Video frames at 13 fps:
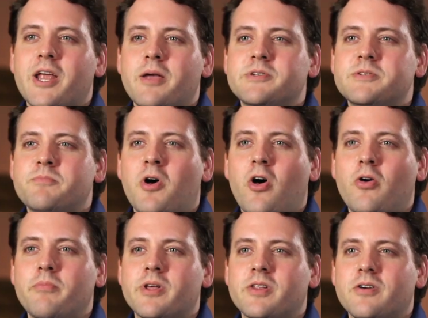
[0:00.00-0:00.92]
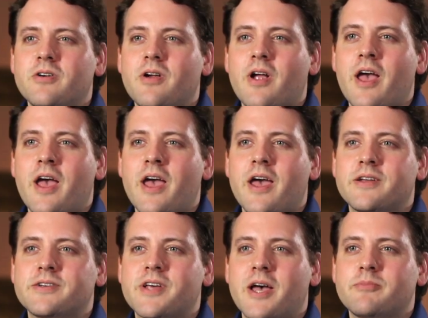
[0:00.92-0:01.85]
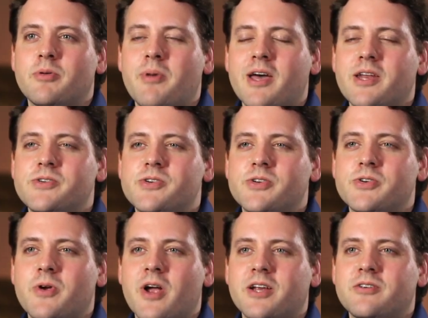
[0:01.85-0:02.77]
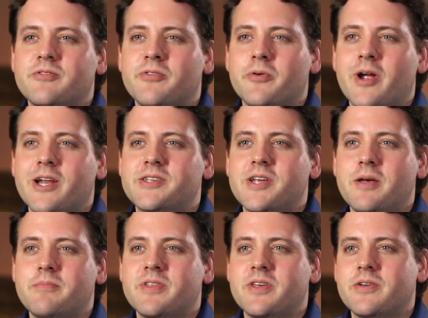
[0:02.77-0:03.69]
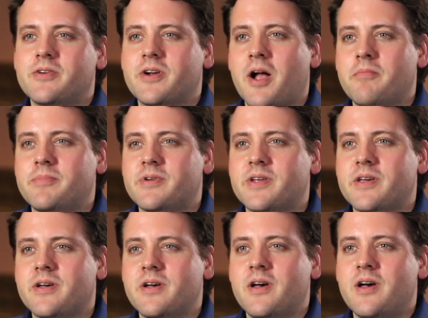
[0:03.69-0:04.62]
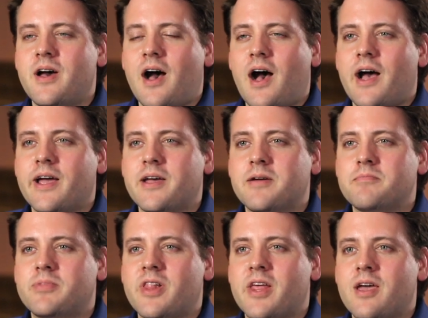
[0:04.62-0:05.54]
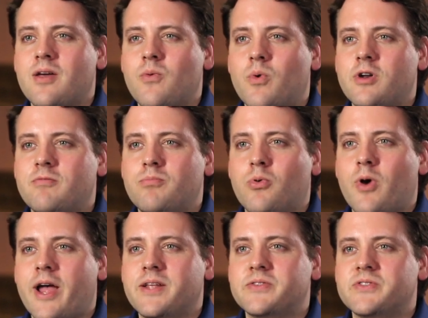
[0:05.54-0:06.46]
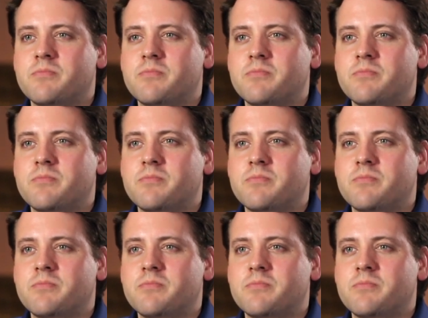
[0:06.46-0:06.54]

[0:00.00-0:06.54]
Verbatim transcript: name is Paul Miller and I'm the managing director for Red Tape Theater Company. I am playing one of Brand's